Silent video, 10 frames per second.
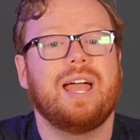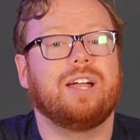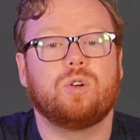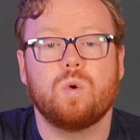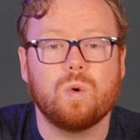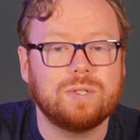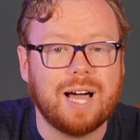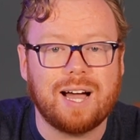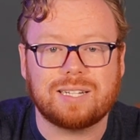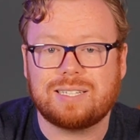and Google
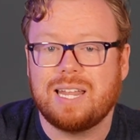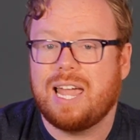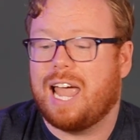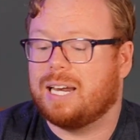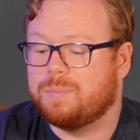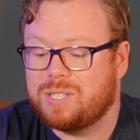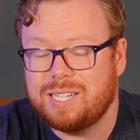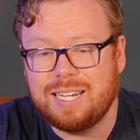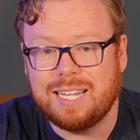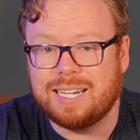Docs and
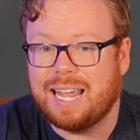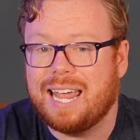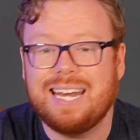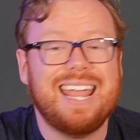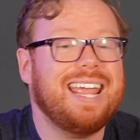Obsidian and